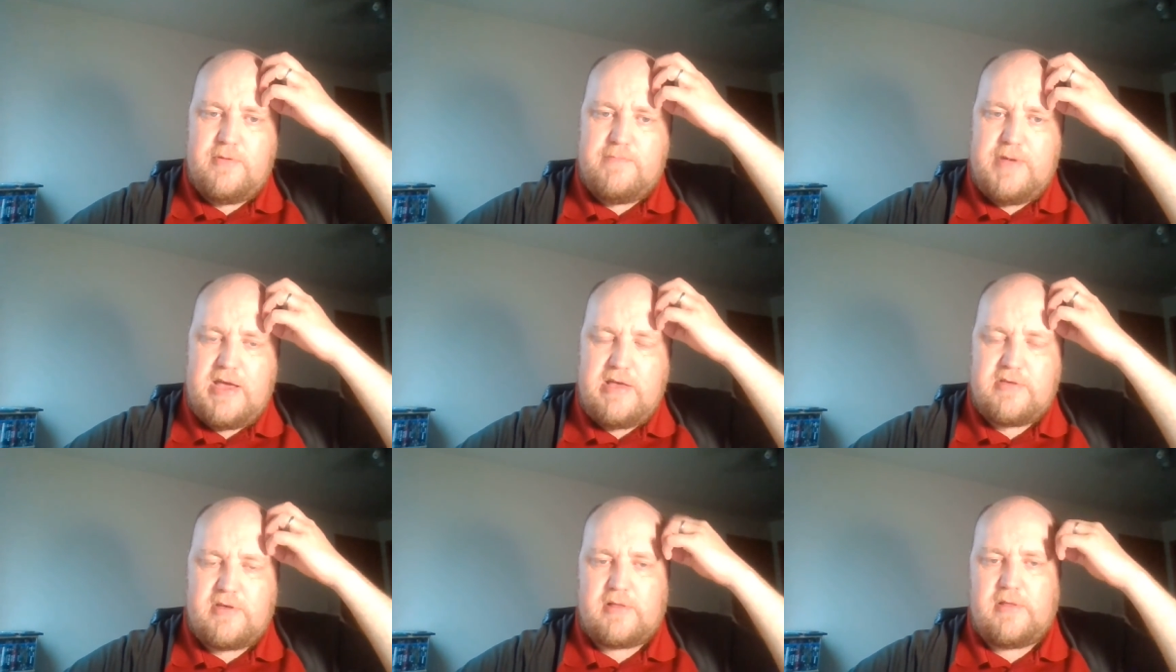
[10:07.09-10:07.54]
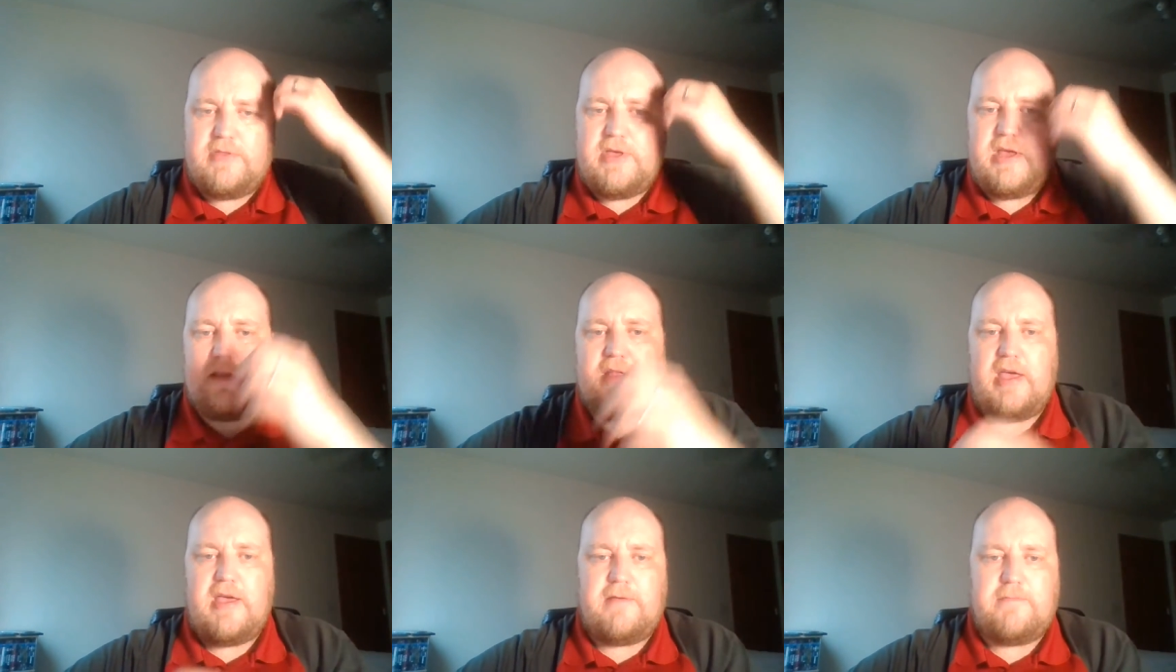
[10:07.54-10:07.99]
basically
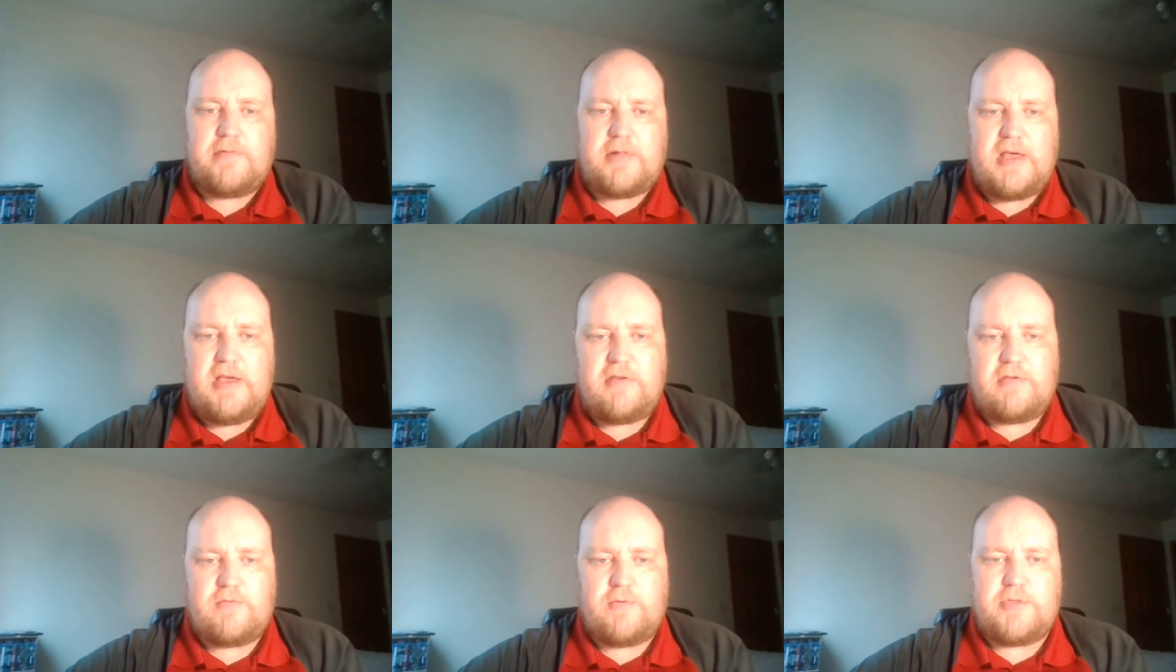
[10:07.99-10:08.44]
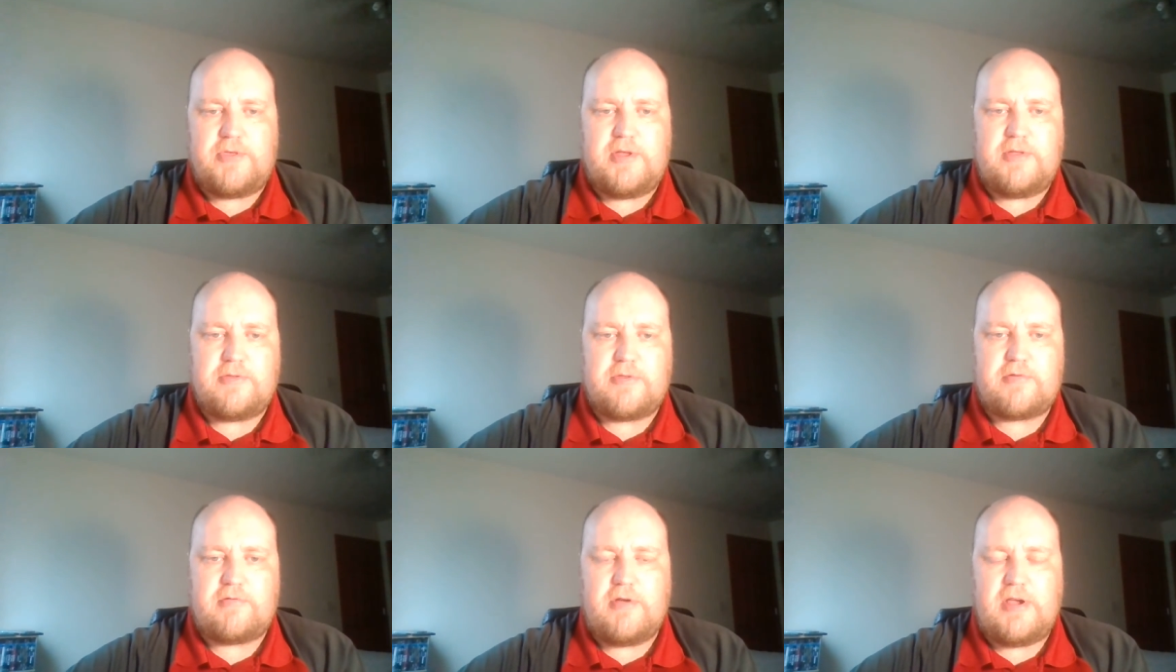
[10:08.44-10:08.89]
they take place
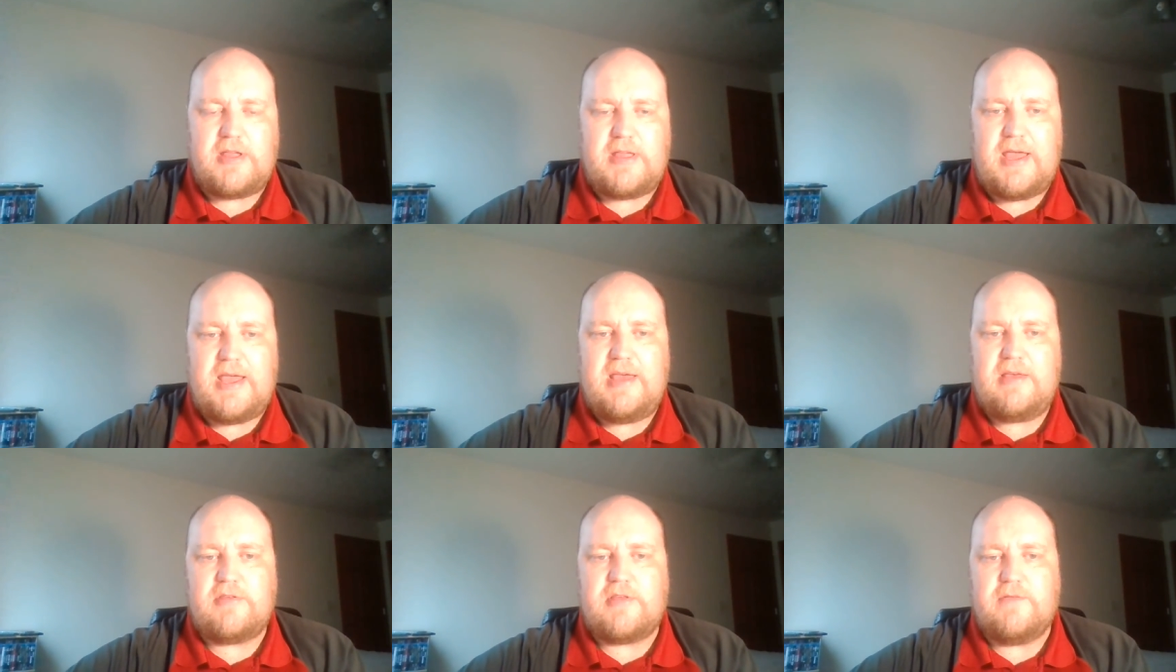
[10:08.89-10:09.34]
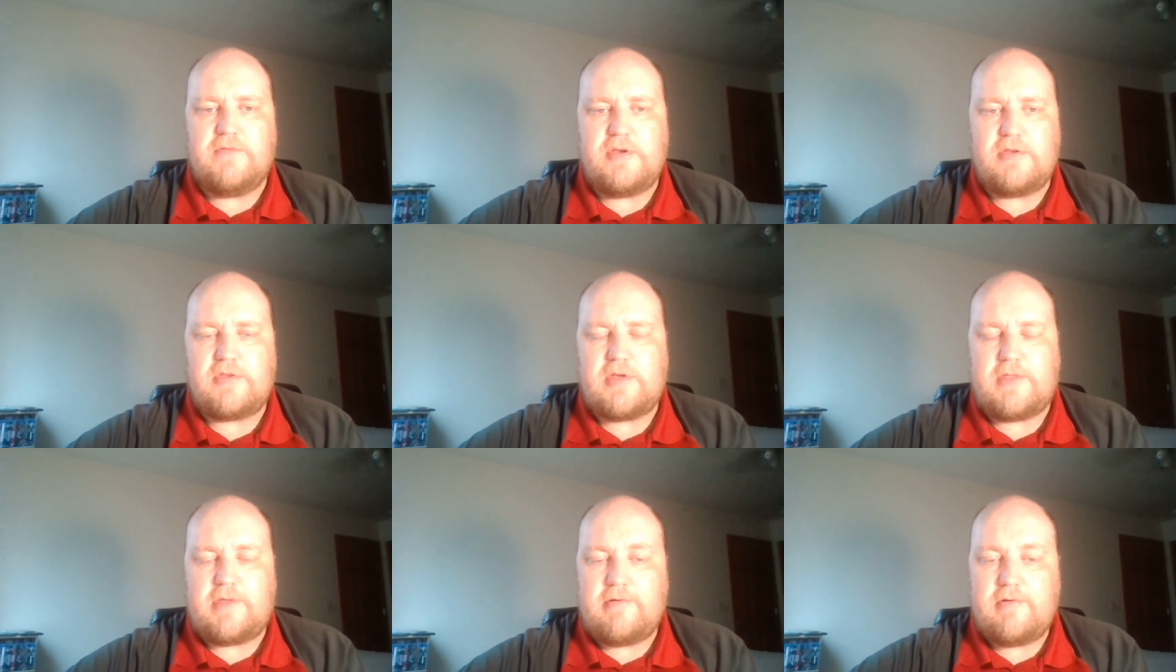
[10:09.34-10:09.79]
within three days of
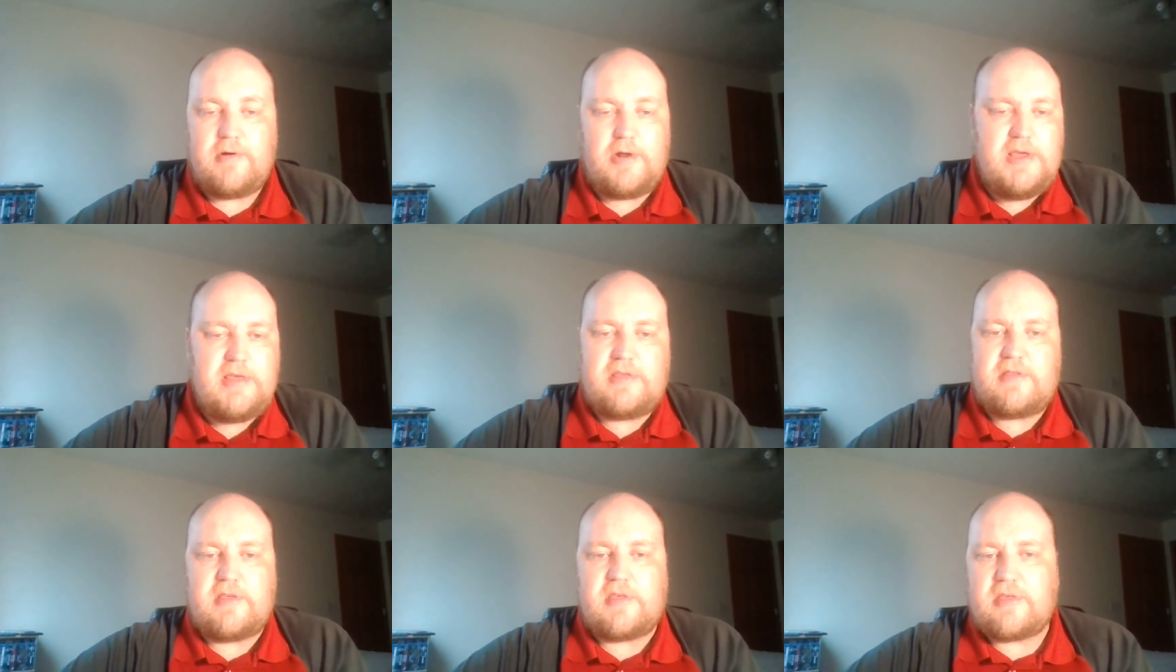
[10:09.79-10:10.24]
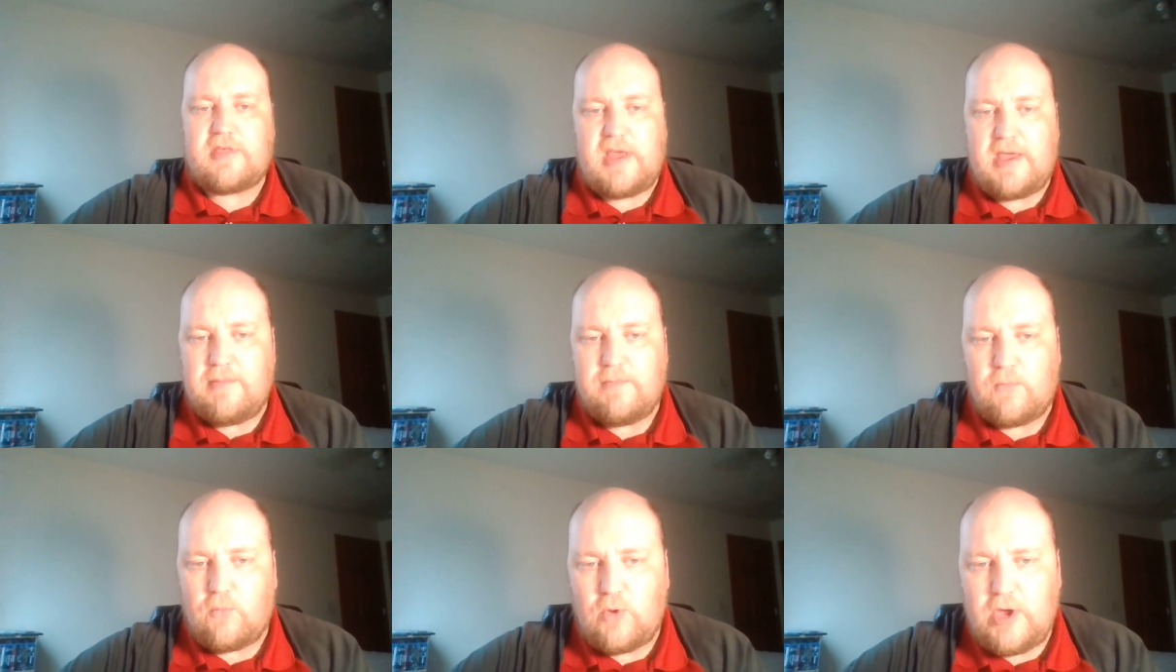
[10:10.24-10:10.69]
each other, or at least the
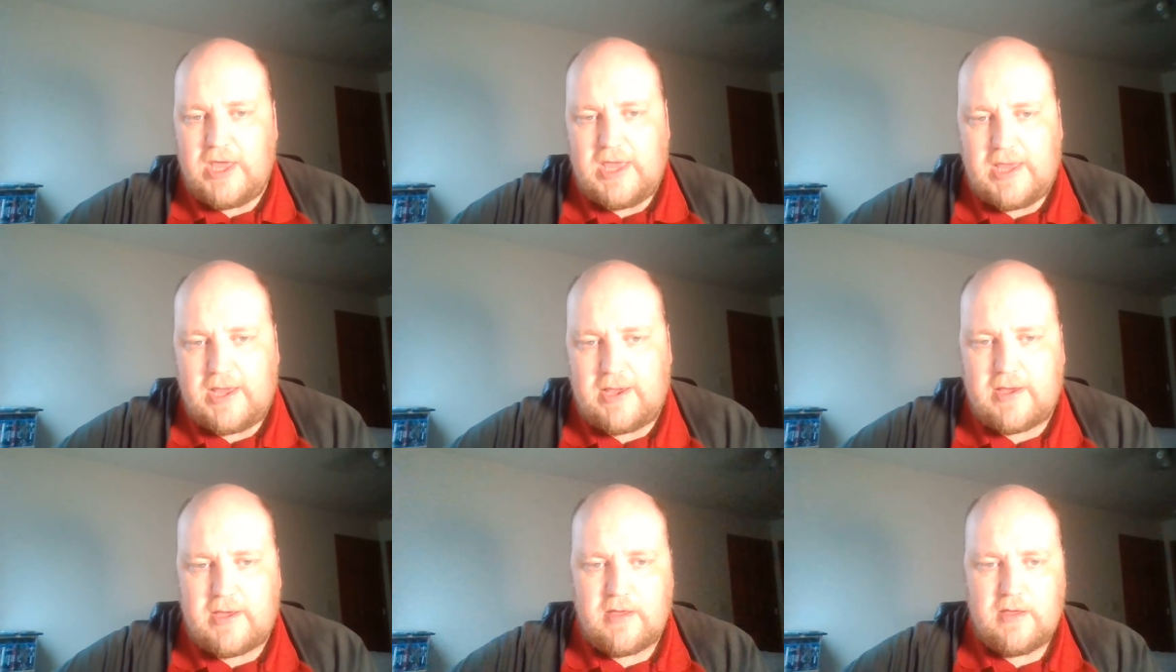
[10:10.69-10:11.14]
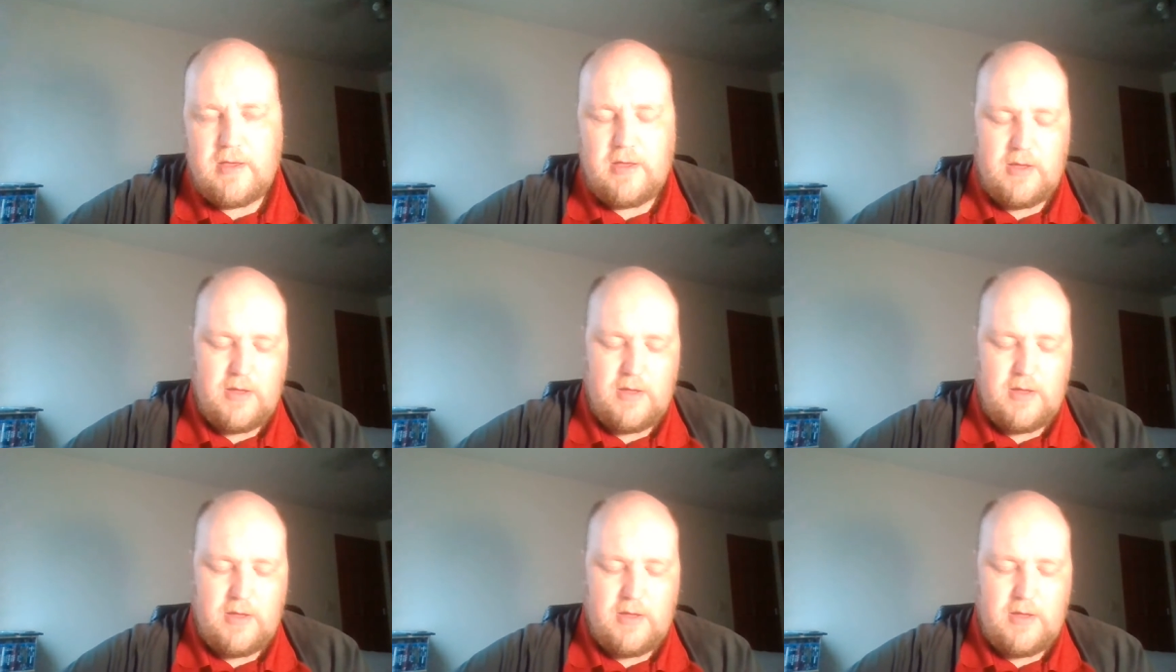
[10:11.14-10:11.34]
same week.